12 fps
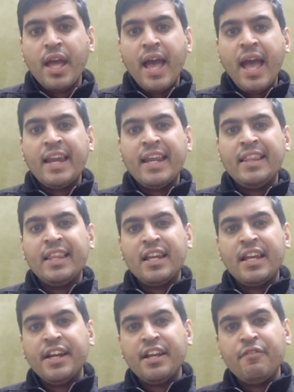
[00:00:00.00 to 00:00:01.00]
And in
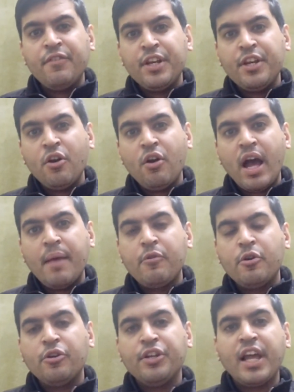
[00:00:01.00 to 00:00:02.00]
the later video, I'm
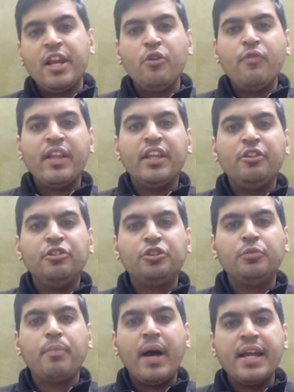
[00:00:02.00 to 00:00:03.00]
going to tell you whether you
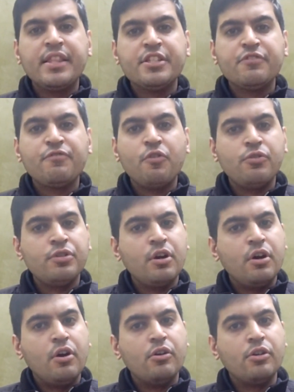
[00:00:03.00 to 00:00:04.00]
should buy this
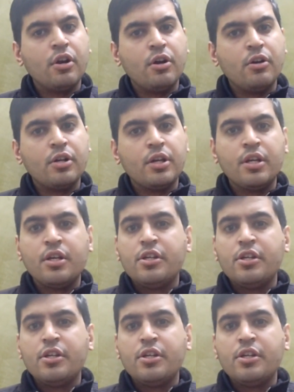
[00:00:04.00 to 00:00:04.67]
phone or not.